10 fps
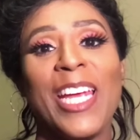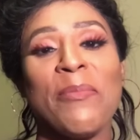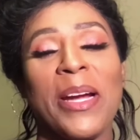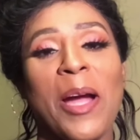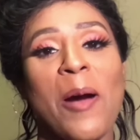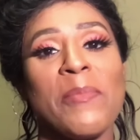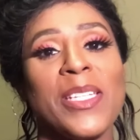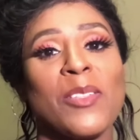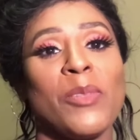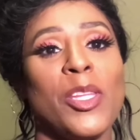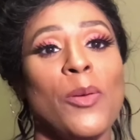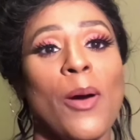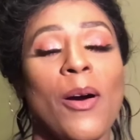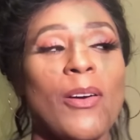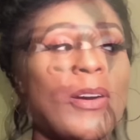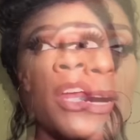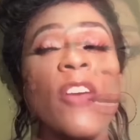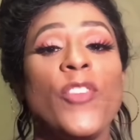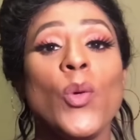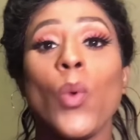in my comments with you all. Uh,
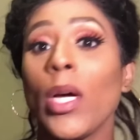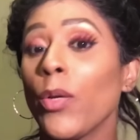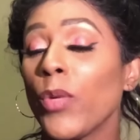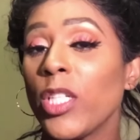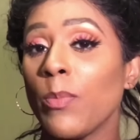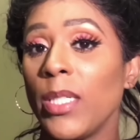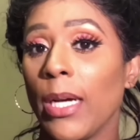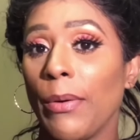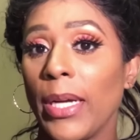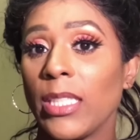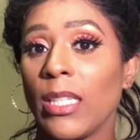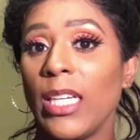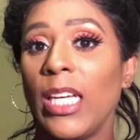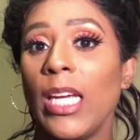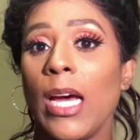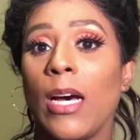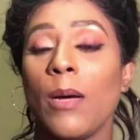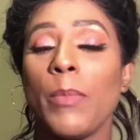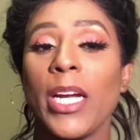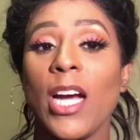if you want to reach me directly,
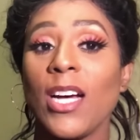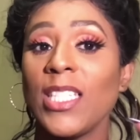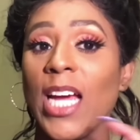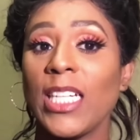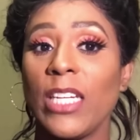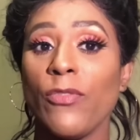um, my contact